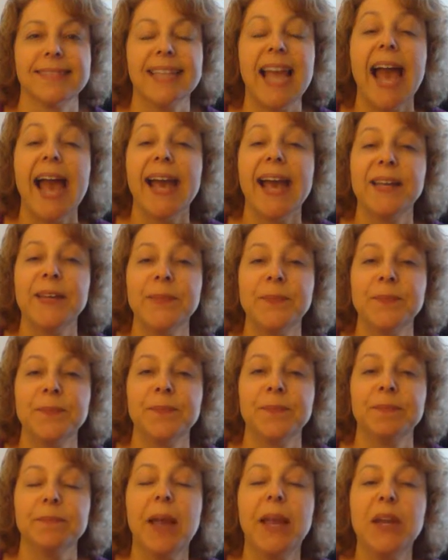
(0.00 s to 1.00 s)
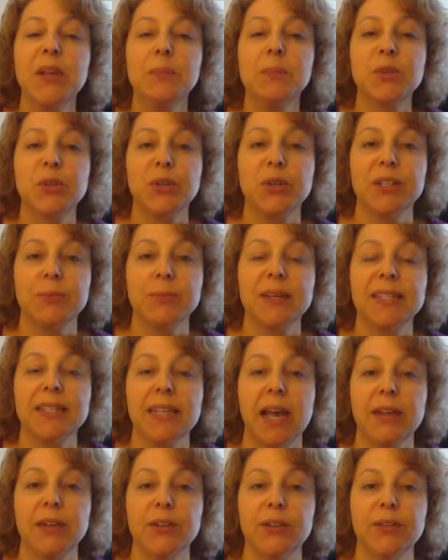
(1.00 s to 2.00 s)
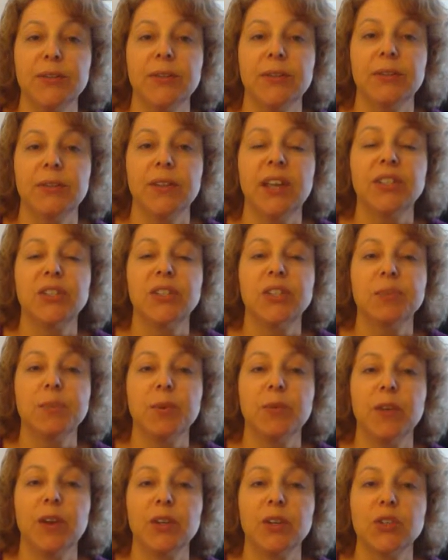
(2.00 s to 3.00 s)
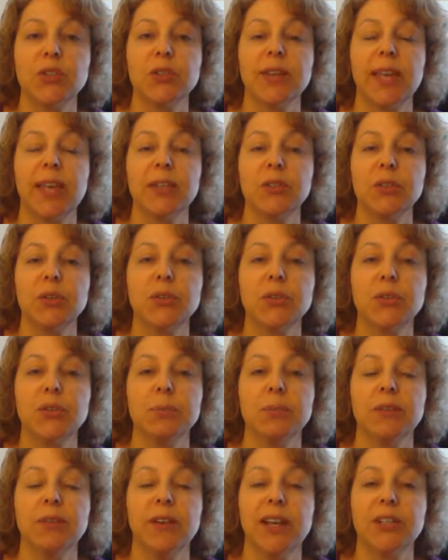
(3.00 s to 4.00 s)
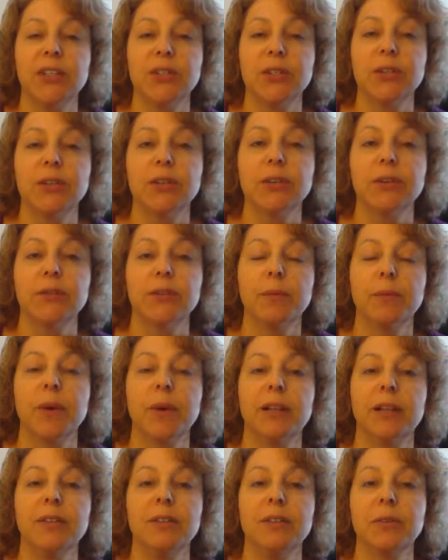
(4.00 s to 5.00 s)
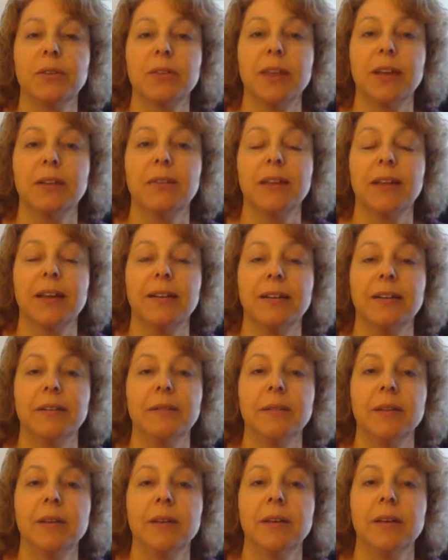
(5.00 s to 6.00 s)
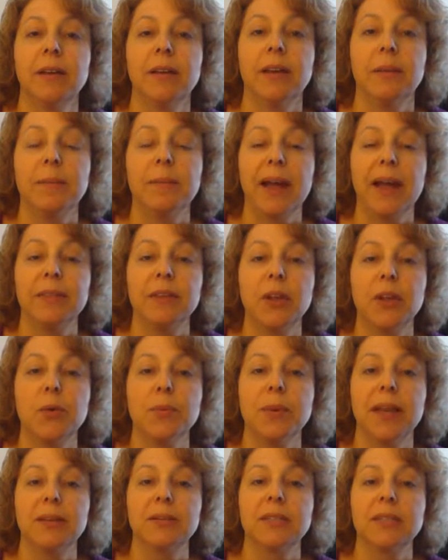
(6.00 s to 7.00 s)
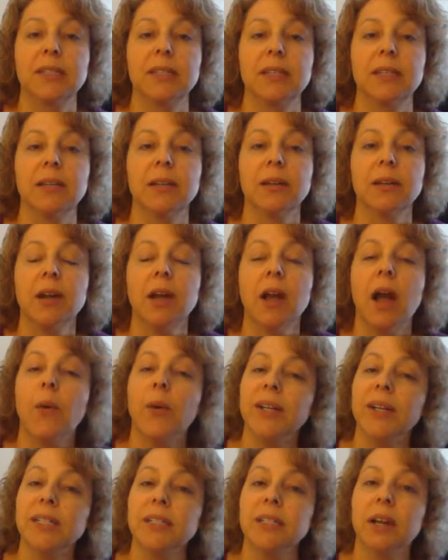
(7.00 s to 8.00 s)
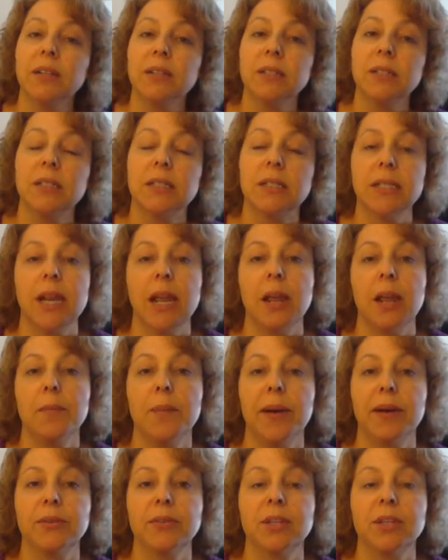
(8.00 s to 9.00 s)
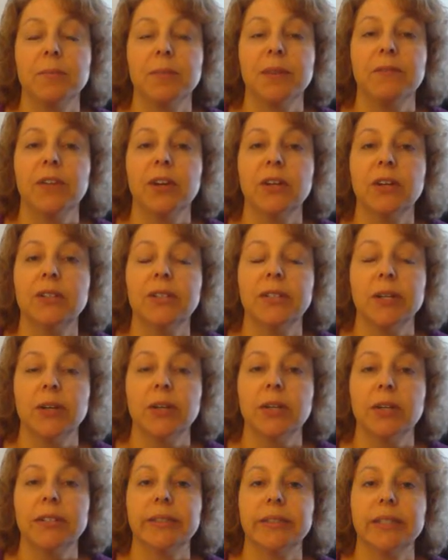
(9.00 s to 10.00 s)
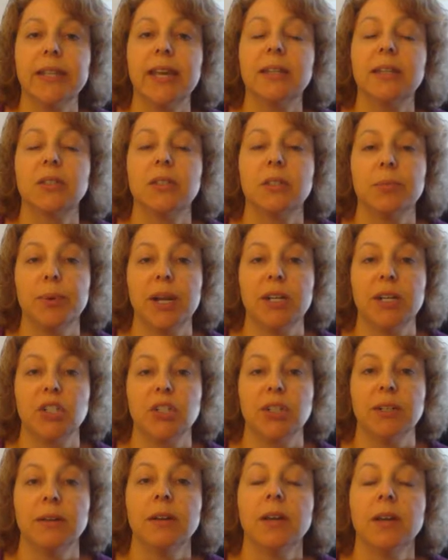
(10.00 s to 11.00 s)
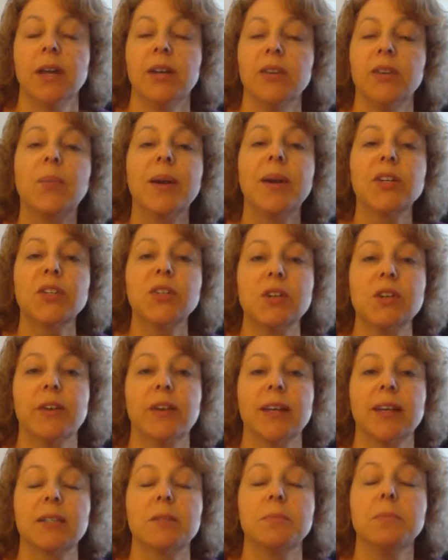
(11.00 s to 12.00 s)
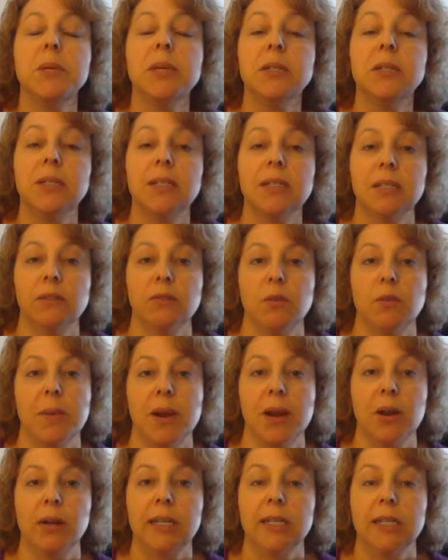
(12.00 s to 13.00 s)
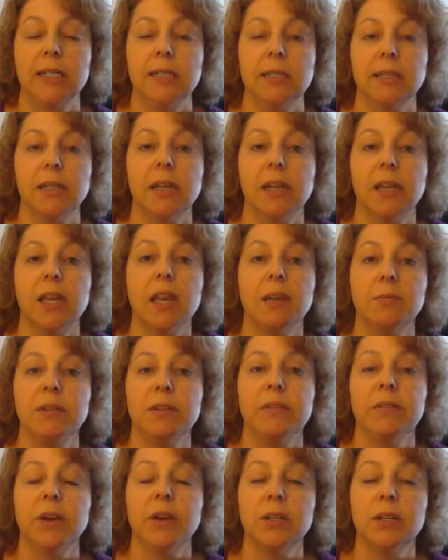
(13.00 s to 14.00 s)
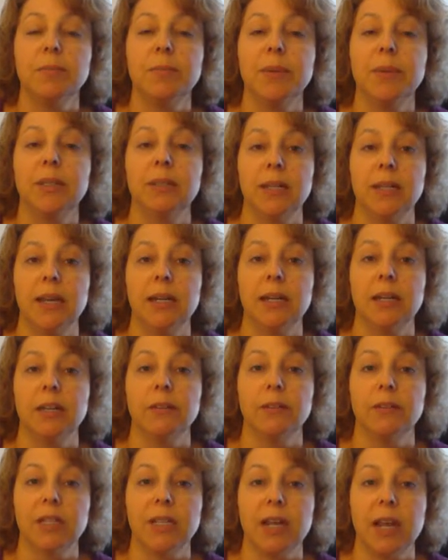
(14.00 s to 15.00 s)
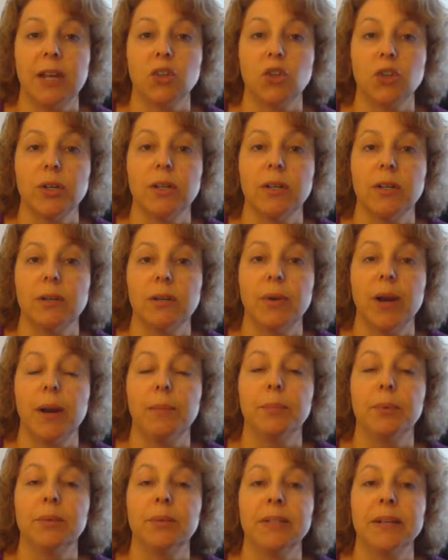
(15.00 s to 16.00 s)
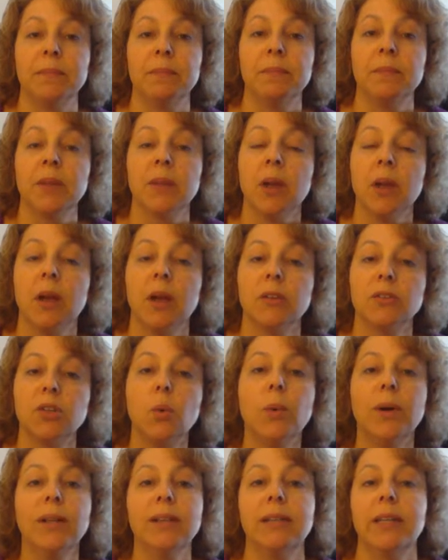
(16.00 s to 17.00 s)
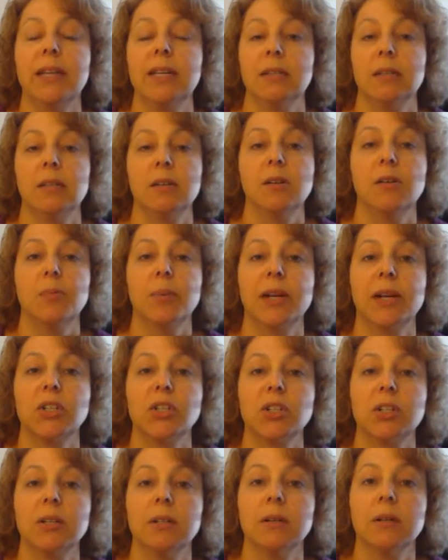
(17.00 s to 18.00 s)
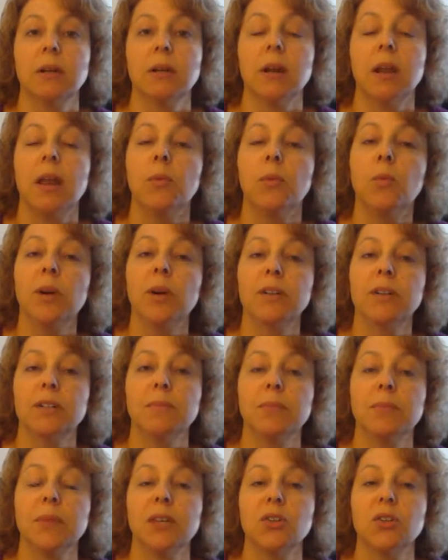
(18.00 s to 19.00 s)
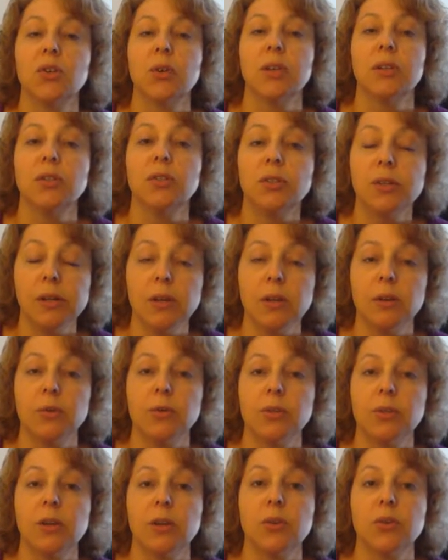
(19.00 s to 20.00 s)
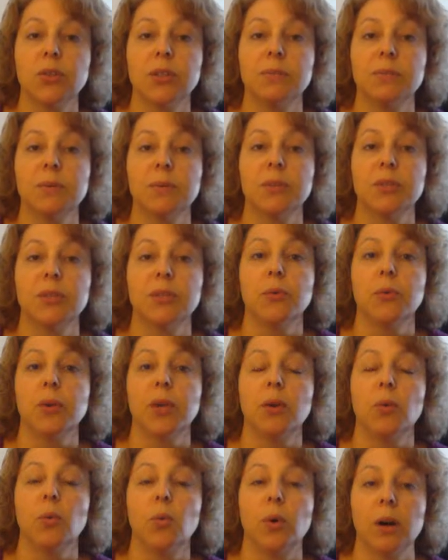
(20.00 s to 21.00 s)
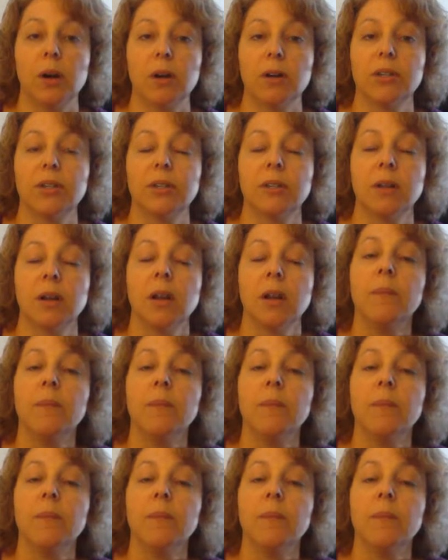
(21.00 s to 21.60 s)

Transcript: Hi, my name is Chris McDonald, licensed professional counselor supervisor from Raleigh, North Carolina, and Path to Hope Counseling. I wanted to talk to you today about something very serious, and that's depression. Depression affects millions of Americans, and it can be very debilitating if it's not treated properly. So, what leads to depression, and what are some things you can do so your symptoms don't get worse?